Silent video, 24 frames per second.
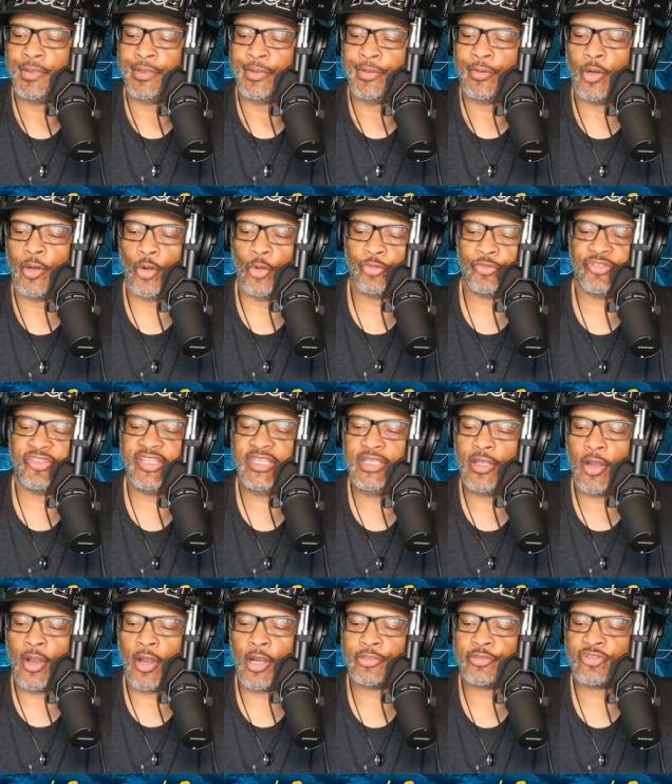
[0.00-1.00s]
O T
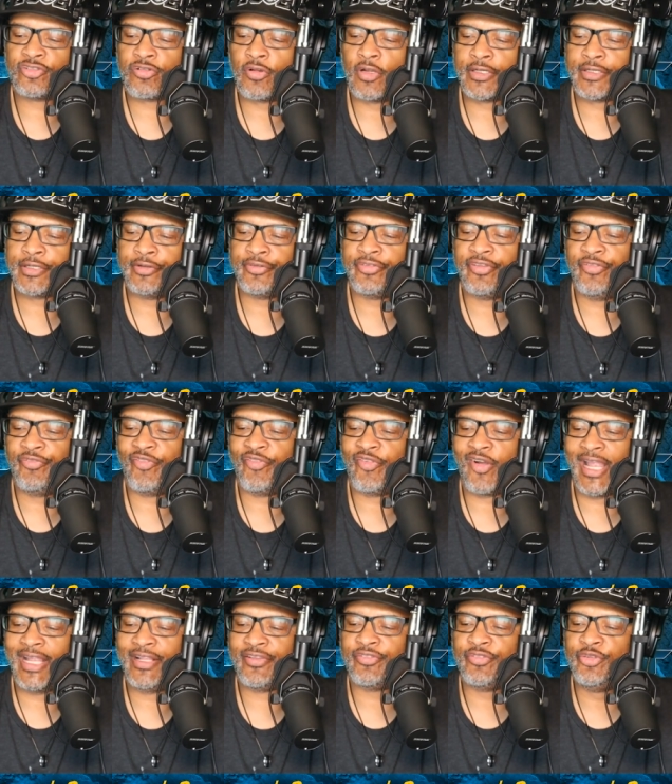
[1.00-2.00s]
R Truckers
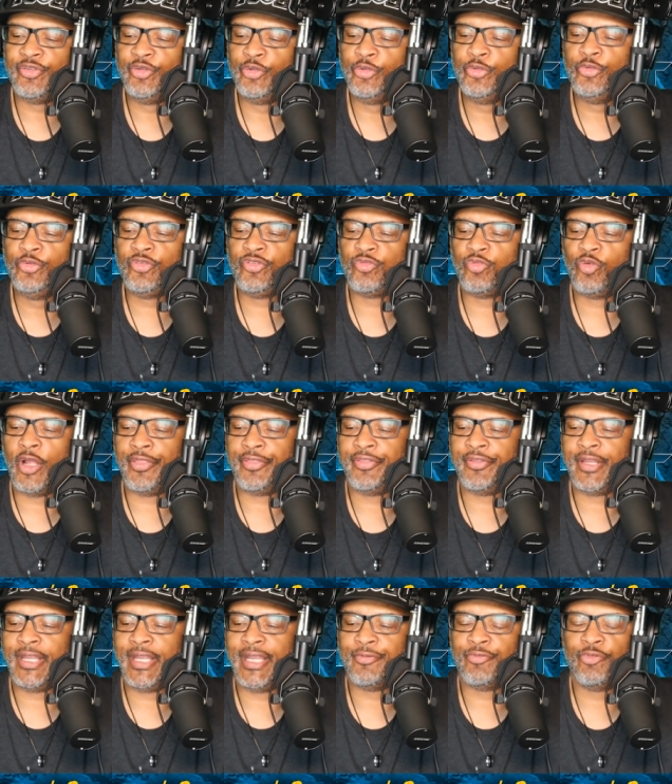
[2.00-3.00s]
Advice News,
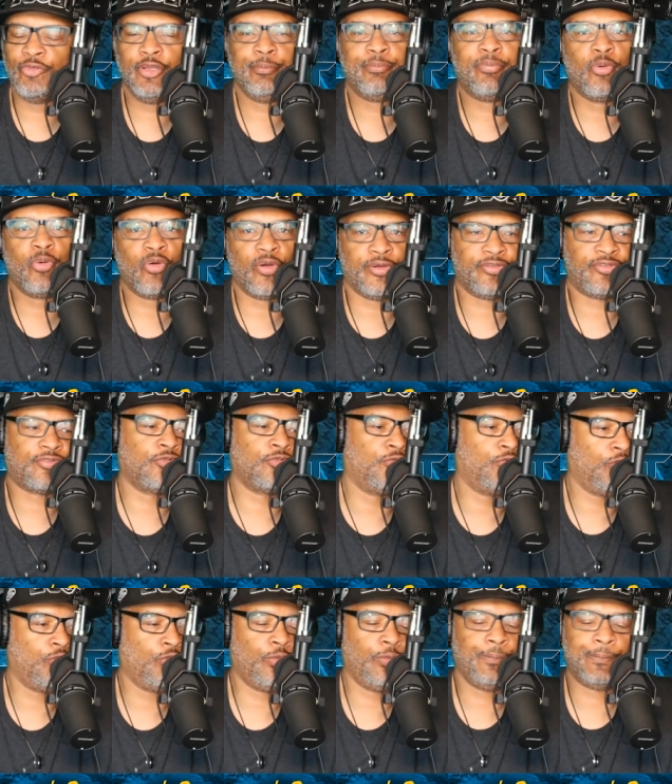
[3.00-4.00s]
Weather, and Reports
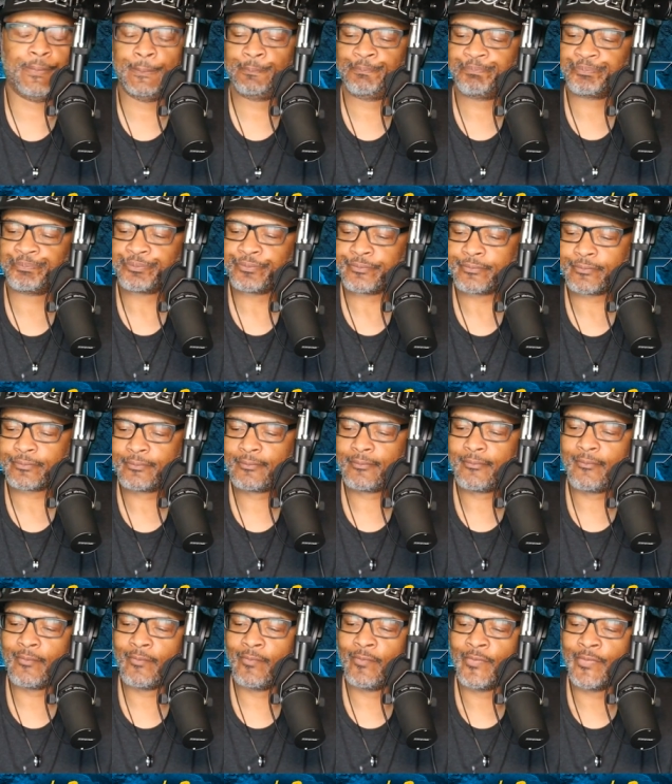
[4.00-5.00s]
group.
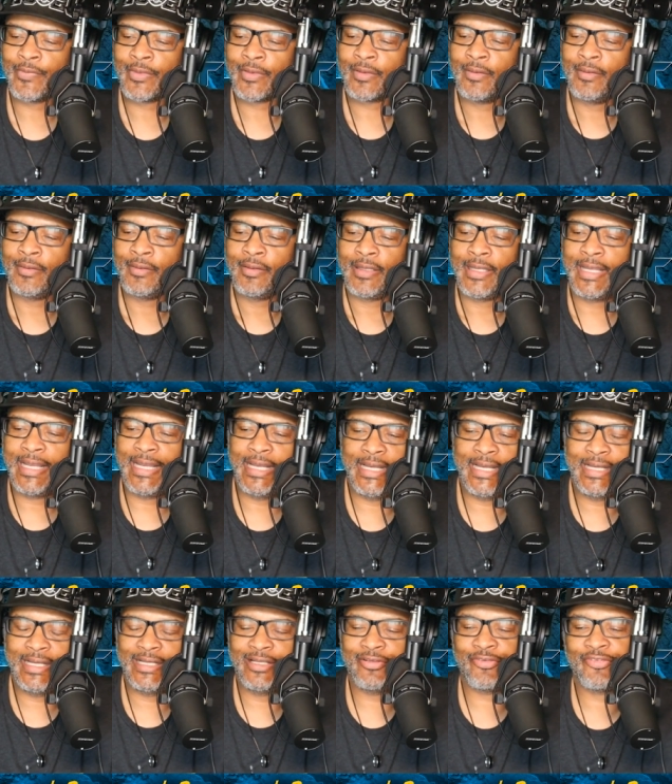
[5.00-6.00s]

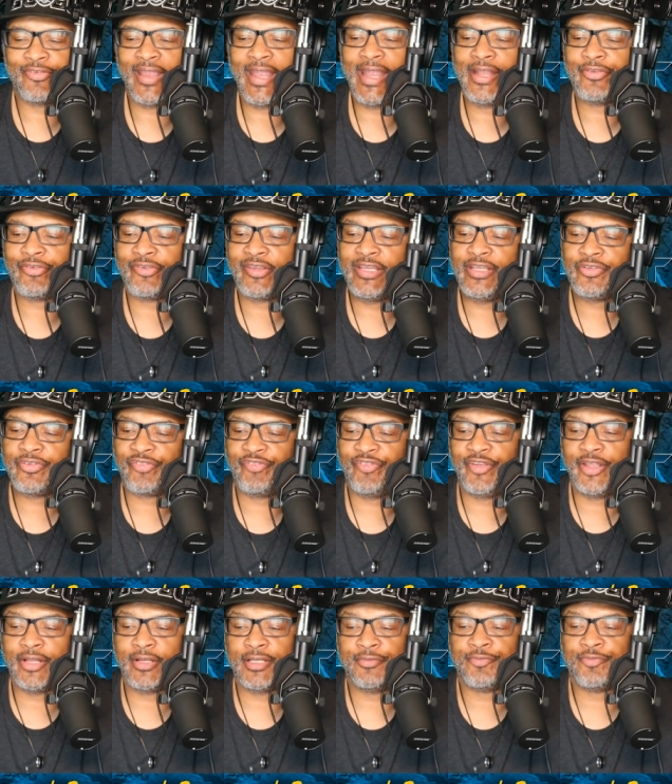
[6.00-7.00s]
And it says he's
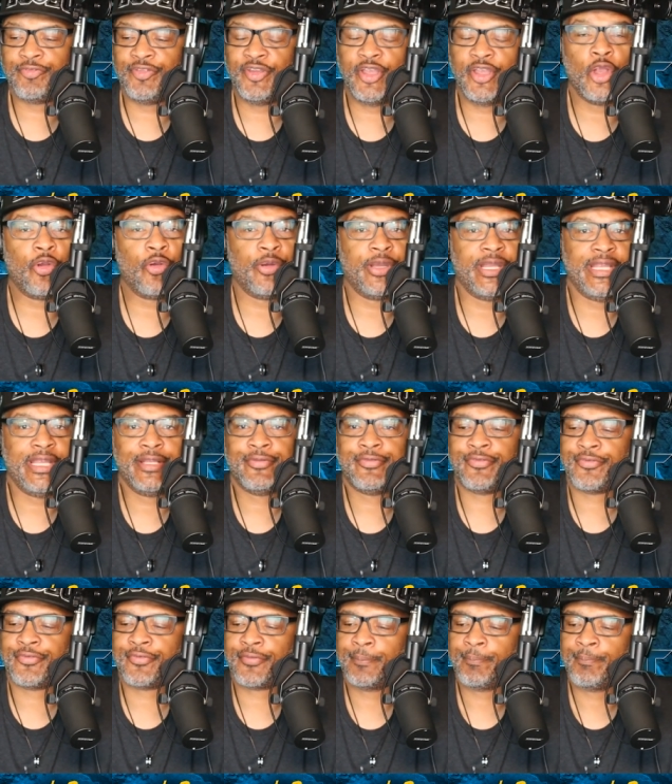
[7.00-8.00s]
feeling
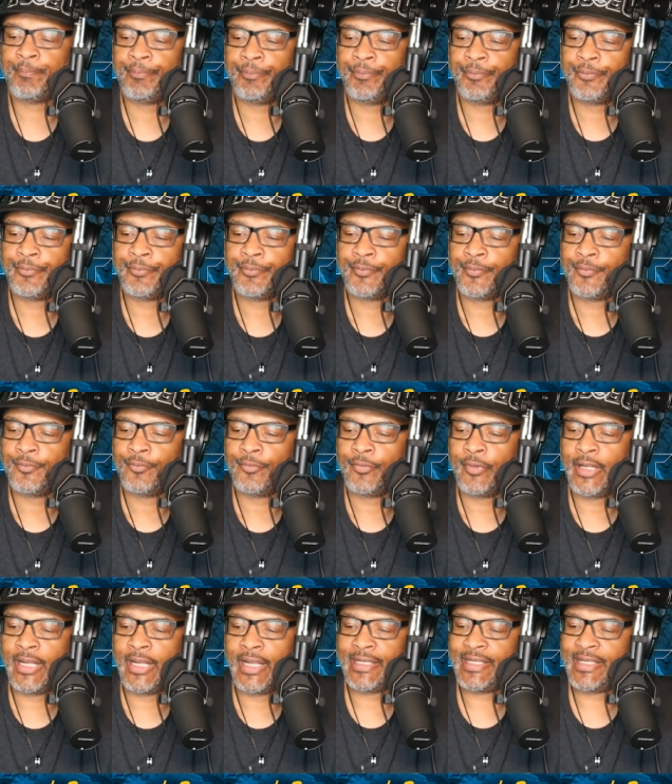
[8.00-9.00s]
furious.
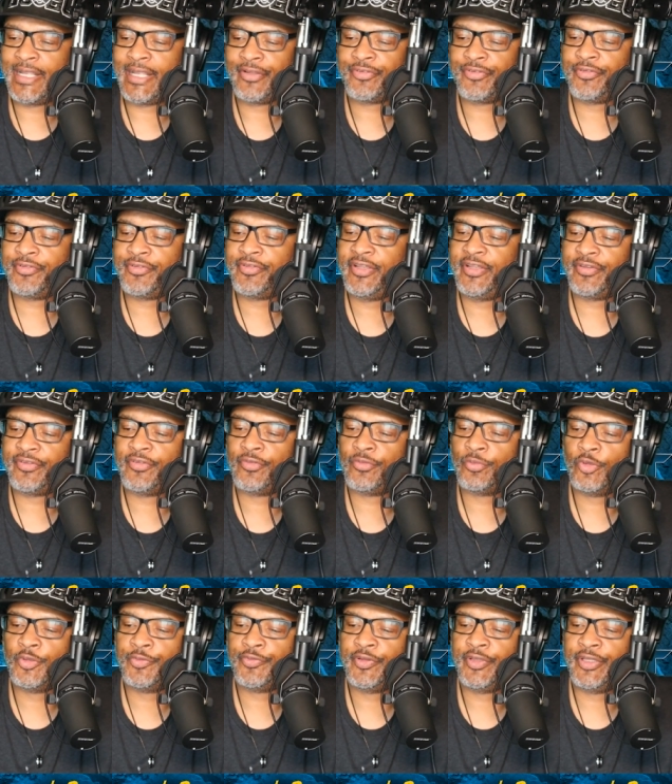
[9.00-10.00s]
I guess this is
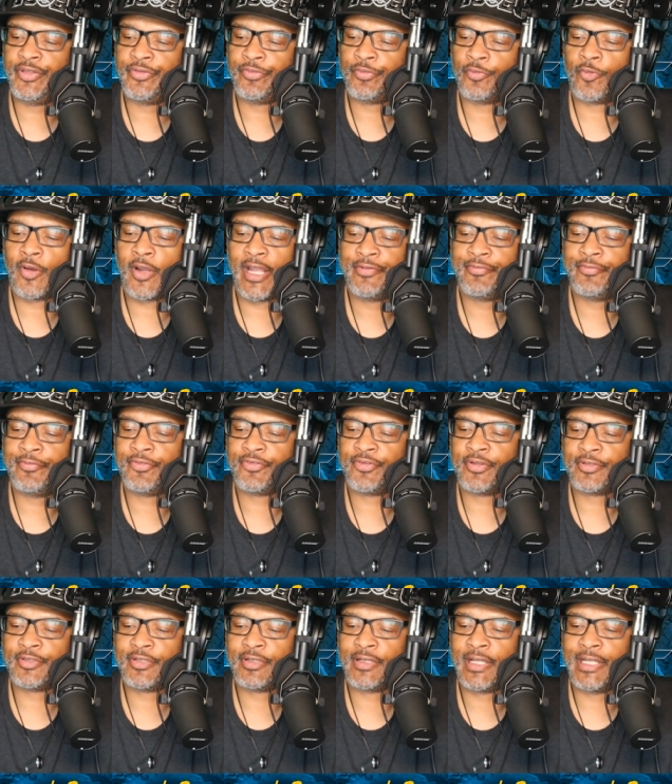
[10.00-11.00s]
with his wife or
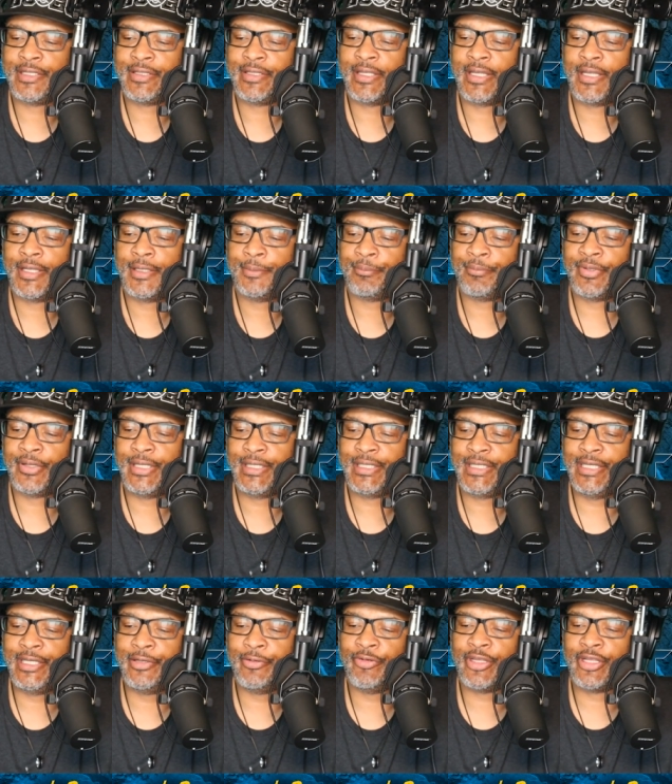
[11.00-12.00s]
something like that. But
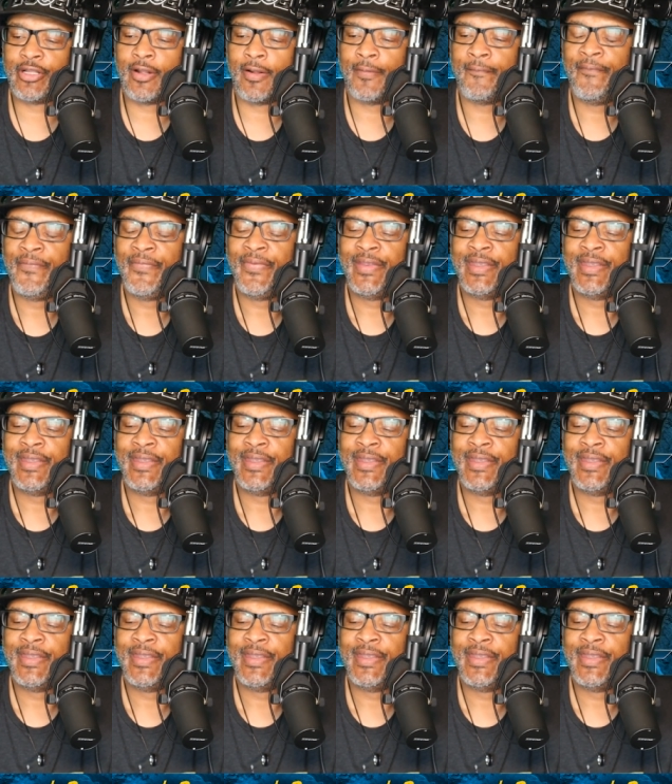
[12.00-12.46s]
here we go.